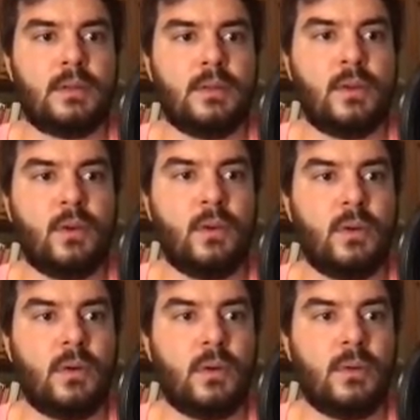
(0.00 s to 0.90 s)

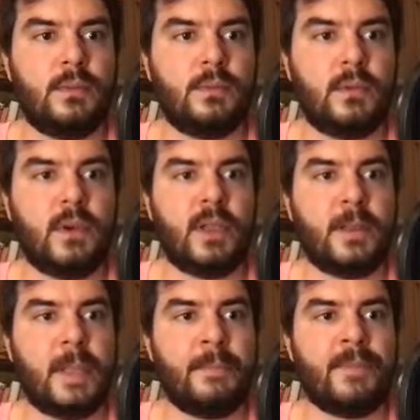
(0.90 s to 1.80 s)
So, okay,
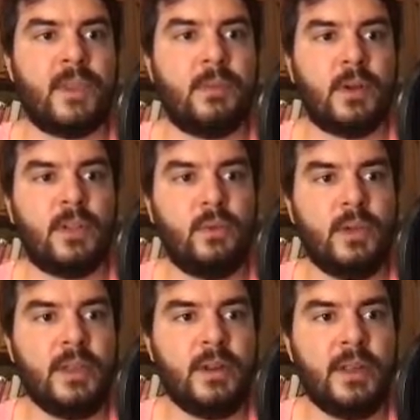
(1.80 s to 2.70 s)
what I do
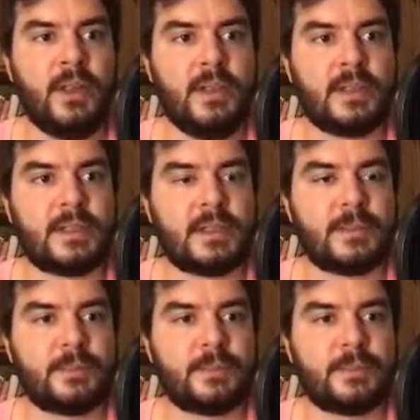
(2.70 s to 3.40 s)
here is